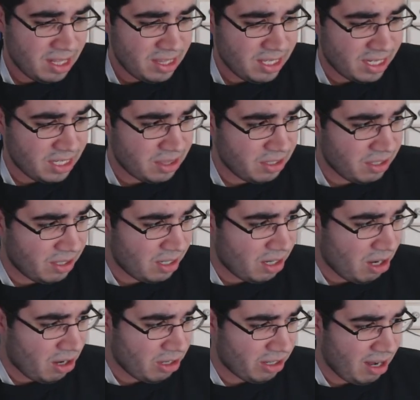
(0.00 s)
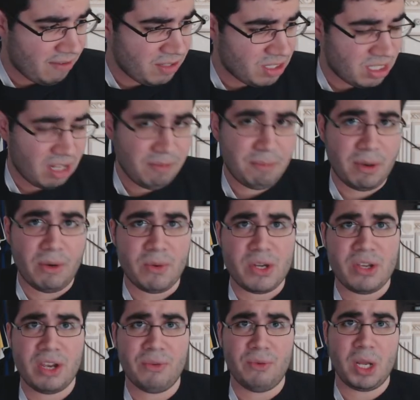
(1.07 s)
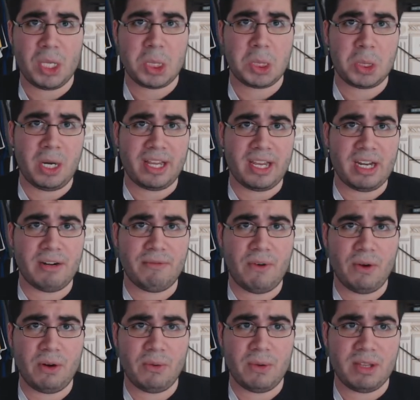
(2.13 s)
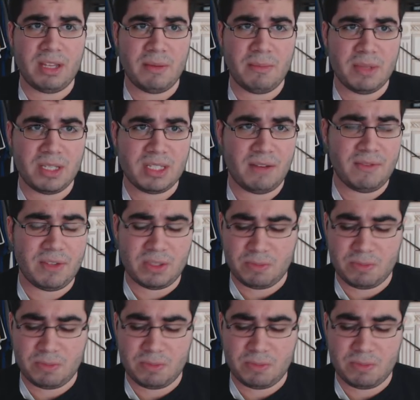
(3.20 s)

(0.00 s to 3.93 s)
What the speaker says: to get their autographs and stuff, but when you get rushed trying to get your photo with him and stuff,